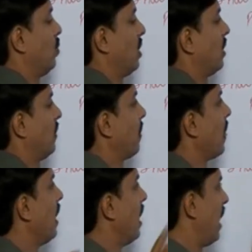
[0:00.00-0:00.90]
1.
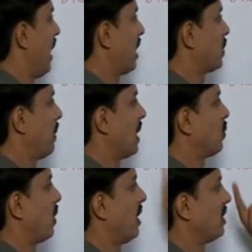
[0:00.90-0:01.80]
X plus
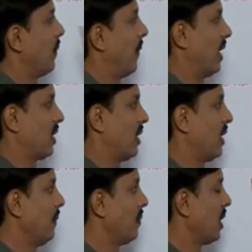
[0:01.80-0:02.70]
1 is a
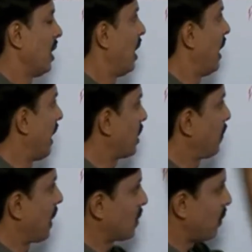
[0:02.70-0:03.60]
factor. X
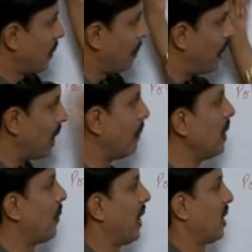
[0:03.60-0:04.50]
plus 1 will
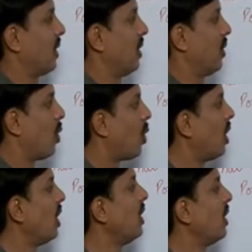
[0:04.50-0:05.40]
be factor
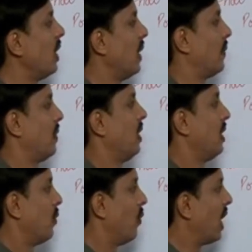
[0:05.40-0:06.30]
only if
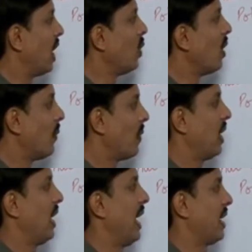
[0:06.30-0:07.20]
value of
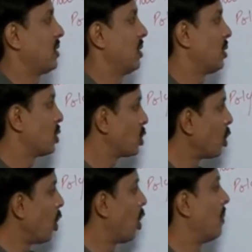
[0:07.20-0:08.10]
x
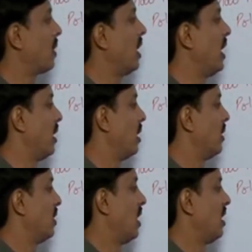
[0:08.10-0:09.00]
so obtained,
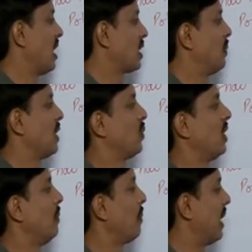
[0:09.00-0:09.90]
that is x plus
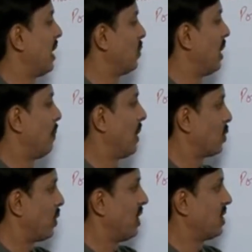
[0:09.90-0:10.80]
1 implies when
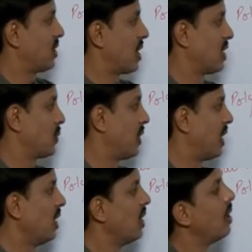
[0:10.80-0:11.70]
plus 1 is
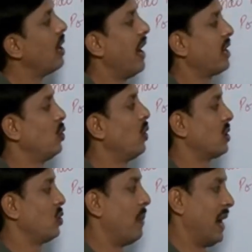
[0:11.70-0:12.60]
transferred, x
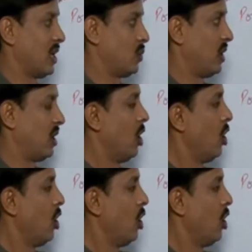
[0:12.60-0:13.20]
equals to minus 1.